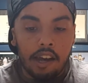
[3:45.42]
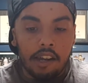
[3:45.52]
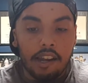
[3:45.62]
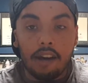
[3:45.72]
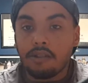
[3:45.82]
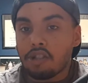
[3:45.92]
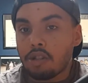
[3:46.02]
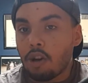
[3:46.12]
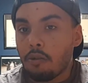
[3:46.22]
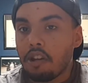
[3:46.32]
Now, this
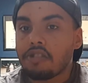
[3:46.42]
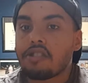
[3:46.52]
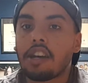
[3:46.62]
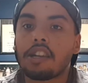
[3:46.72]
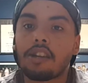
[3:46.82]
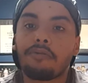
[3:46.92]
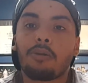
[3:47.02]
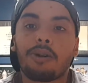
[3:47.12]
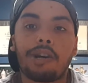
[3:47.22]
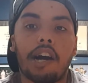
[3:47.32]
should go without saying that if
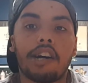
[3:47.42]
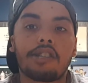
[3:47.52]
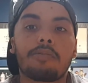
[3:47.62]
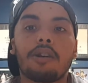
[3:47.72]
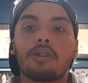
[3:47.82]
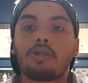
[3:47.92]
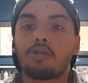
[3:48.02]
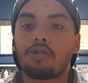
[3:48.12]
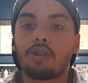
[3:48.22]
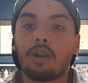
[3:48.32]
you're a cosplayer, you
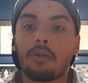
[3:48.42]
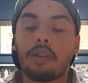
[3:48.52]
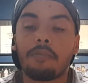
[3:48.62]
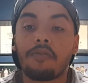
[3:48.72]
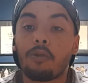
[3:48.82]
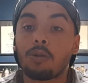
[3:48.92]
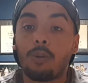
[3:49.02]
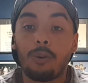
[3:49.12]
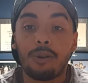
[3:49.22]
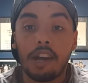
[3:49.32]
should know that before you
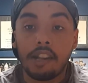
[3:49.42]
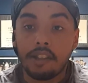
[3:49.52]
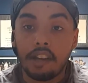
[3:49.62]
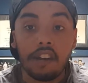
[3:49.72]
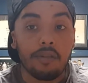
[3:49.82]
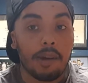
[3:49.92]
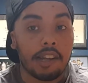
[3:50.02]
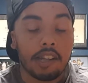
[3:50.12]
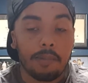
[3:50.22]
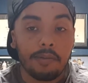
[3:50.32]
order anything from
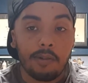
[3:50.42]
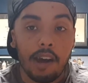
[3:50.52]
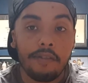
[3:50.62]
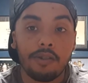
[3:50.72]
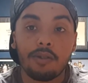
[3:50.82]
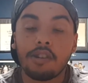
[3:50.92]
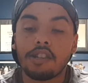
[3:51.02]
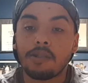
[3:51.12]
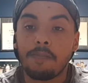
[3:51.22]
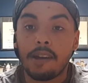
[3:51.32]
any type of crafter,
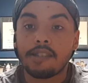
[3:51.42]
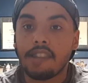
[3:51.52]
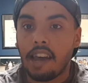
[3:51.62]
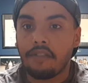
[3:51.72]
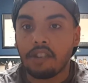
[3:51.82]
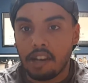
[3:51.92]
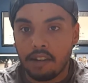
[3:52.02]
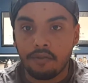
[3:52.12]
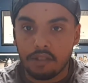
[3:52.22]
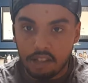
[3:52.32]
it's best to have a
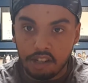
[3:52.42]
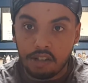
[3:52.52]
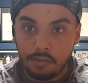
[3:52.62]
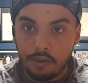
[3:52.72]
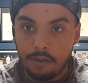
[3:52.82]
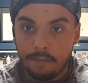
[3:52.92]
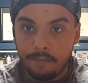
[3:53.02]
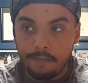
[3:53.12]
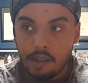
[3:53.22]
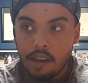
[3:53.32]
conversation with them.
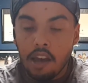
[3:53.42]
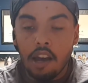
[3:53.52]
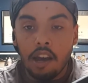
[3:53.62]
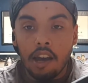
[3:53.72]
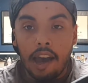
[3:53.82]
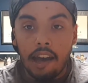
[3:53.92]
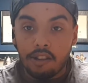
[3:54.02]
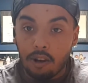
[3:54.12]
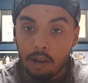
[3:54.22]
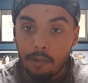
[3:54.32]

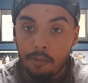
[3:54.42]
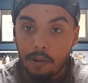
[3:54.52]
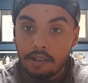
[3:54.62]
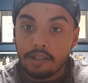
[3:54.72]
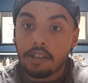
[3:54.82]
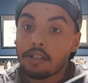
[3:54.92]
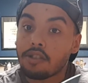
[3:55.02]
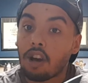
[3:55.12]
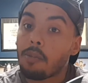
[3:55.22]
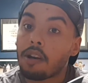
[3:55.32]
Talk about pricing,
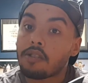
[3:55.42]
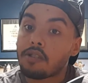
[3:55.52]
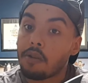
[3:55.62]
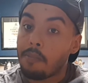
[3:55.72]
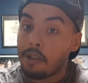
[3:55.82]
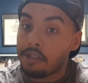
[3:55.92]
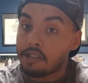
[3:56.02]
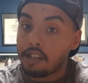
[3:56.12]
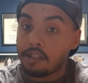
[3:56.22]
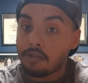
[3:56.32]
talk about the methods
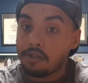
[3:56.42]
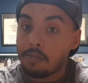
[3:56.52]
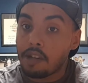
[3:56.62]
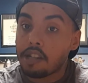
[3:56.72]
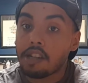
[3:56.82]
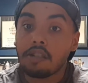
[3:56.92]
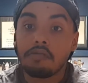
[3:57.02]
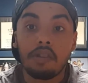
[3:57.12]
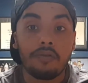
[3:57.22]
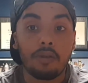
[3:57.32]
that they use to make it,
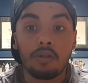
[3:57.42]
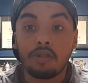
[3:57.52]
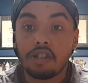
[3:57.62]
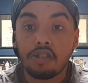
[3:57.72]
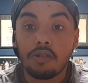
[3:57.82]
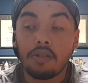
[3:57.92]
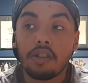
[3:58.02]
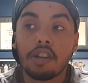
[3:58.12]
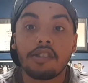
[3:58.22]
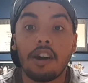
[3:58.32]
if you're allergic to certain
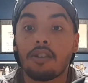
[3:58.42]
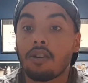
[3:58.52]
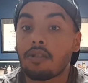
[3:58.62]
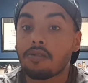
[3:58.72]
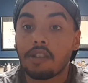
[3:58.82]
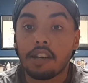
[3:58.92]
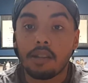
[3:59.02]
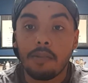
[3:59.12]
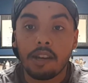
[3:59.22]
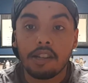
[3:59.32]
things, how long it'll take to
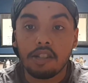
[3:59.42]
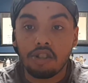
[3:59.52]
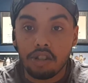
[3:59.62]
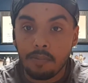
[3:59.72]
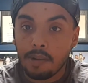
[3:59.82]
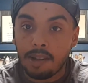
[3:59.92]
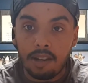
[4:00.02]
make it, and shipping,